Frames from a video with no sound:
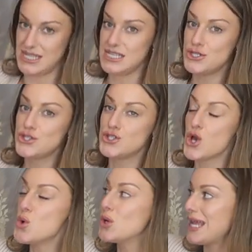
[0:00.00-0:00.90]
This is
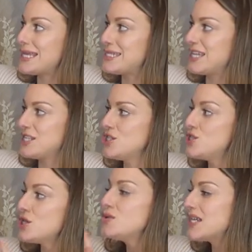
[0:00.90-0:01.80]
so classic, this
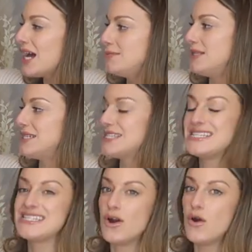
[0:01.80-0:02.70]
is so timeless, this is